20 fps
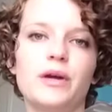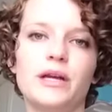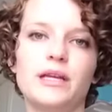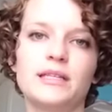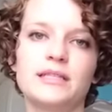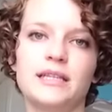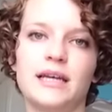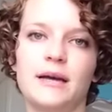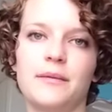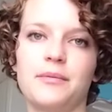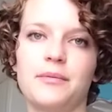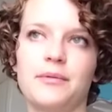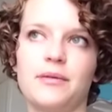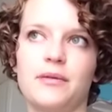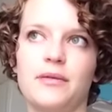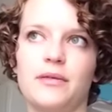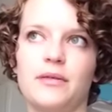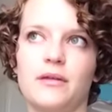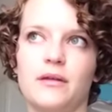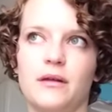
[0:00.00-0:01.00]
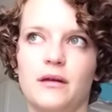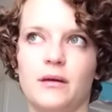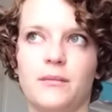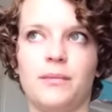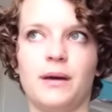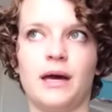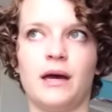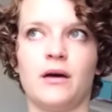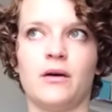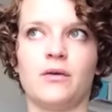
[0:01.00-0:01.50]
in-depth
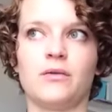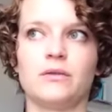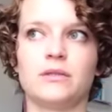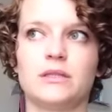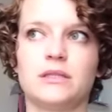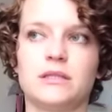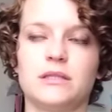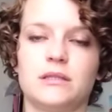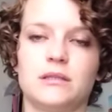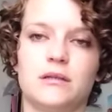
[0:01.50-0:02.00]
about